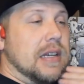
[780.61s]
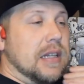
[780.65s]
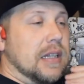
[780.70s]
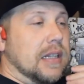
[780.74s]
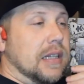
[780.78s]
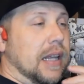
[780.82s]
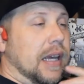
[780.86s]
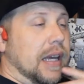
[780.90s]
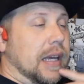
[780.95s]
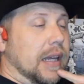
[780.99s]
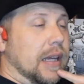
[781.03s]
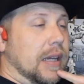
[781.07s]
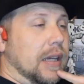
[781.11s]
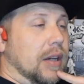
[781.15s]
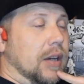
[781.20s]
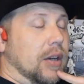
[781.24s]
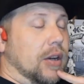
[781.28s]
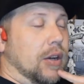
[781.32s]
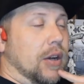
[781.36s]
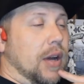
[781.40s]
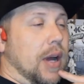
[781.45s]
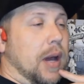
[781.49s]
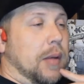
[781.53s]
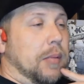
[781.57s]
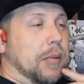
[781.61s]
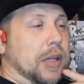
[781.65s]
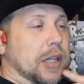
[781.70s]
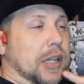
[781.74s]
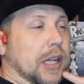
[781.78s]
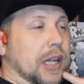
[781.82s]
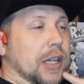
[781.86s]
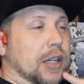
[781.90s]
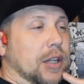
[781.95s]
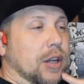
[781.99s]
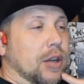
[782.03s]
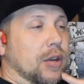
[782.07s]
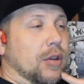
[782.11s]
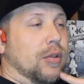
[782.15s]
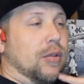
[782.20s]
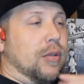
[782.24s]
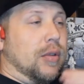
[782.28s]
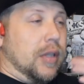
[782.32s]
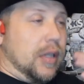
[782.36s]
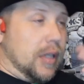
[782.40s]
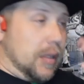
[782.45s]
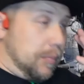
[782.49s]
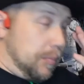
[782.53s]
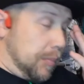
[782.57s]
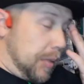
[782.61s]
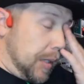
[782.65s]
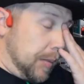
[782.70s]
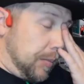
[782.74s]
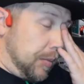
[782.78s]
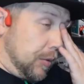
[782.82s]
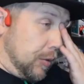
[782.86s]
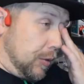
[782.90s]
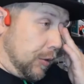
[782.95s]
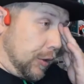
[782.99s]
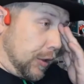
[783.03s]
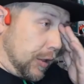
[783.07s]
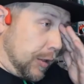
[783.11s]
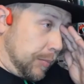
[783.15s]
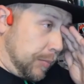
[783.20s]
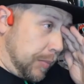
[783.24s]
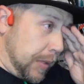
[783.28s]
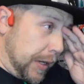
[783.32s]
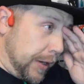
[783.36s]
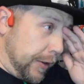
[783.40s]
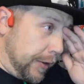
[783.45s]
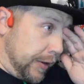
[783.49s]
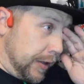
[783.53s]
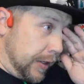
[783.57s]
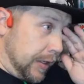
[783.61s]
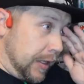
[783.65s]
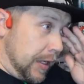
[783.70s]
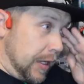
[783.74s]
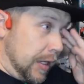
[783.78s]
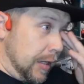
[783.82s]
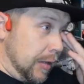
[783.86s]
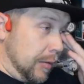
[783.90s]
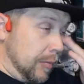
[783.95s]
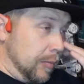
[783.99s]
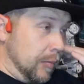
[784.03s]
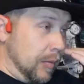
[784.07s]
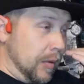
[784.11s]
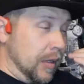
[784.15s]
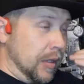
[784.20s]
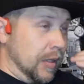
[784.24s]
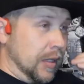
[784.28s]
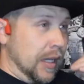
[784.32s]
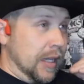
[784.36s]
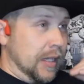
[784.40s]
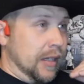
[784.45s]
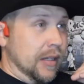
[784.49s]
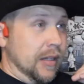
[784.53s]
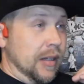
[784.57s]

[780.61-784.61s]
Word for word: Like, uh, I mean, I know people are comparing him in like